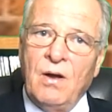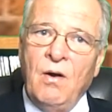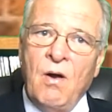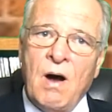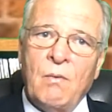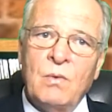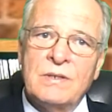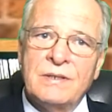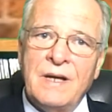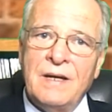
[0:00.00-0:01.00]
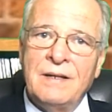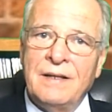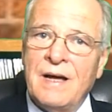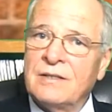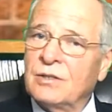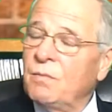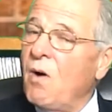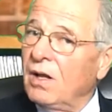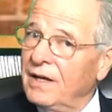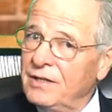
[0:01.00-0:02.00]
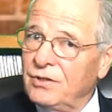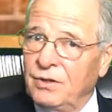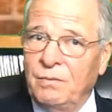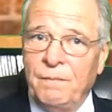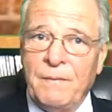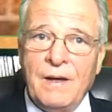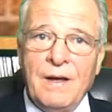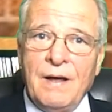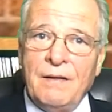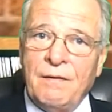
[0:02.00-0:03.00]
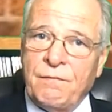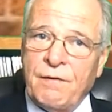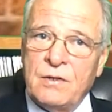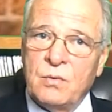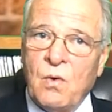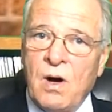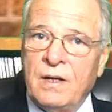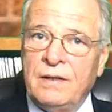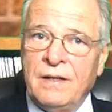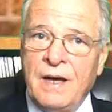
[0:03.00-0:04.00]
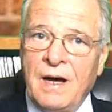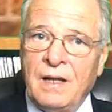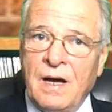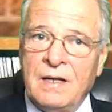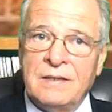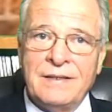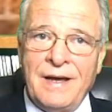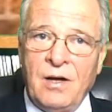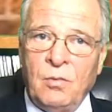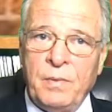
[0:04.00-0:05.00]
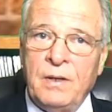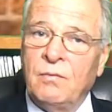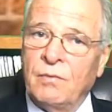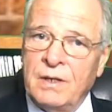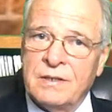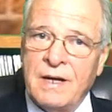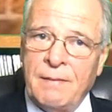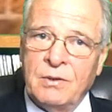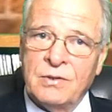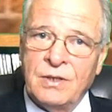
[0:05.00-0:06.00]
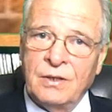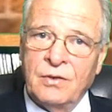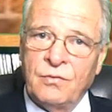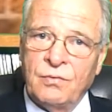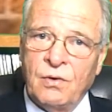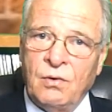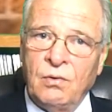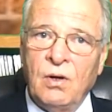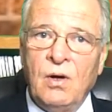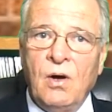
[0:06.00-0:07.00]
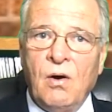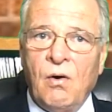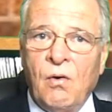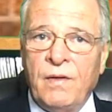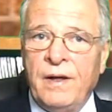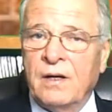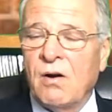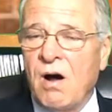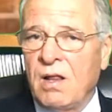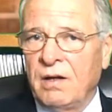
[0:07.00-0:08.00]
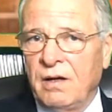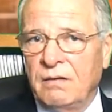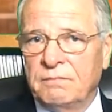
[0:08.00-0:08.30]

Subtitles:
Notwithstanding that small issue, the French wanted the Allies to help in reestablishing control over their colony.